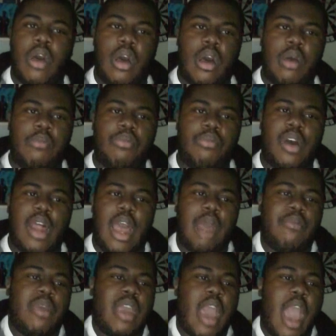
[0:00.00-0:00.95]
But
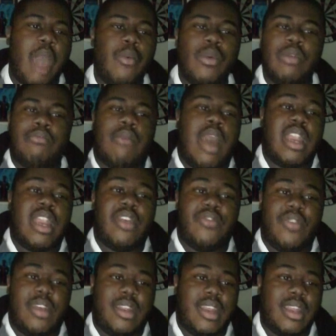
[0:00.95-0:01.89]
I mean, I wouldn't mind
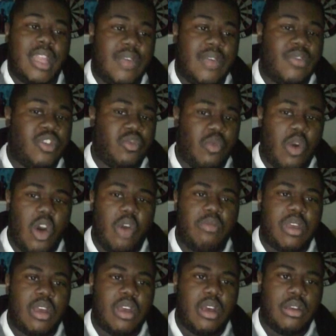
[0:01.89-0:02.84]
if he did leave as
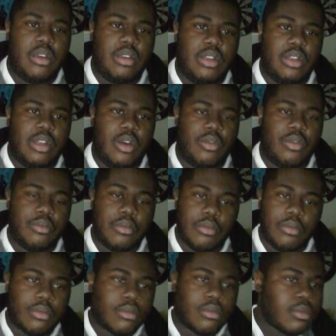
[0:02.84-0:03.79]
well because, I
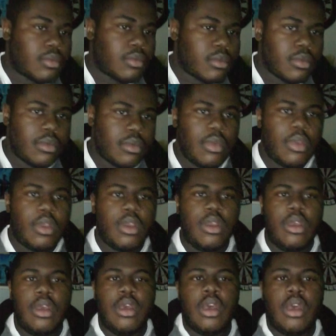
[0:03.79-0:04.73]

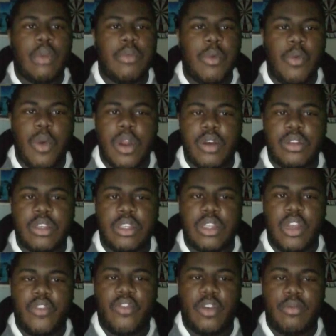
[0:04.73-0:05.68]
mean, what else
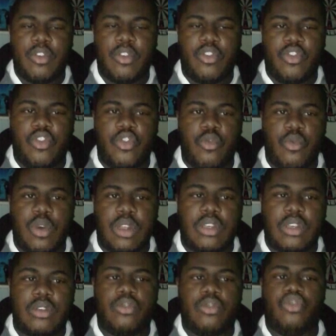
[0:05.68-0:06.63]
is there for him to do
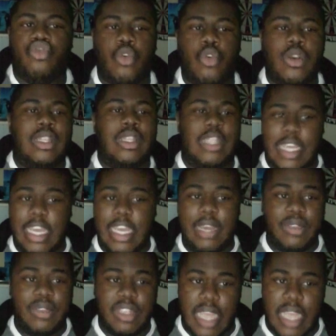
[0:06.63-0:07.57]
once Jordan
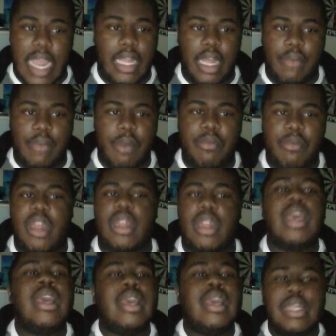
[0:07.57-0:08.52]
leaves Salem? I
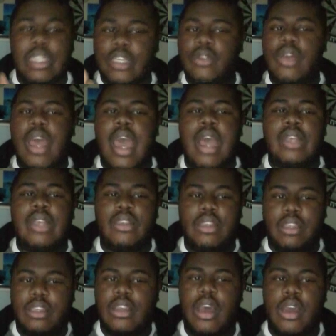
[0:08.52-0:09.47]
mean, he still has
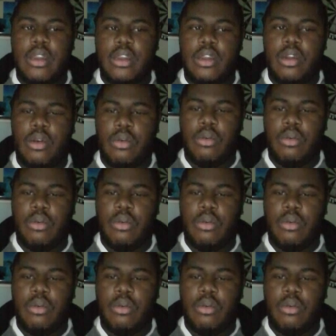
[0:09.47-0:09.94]
his son,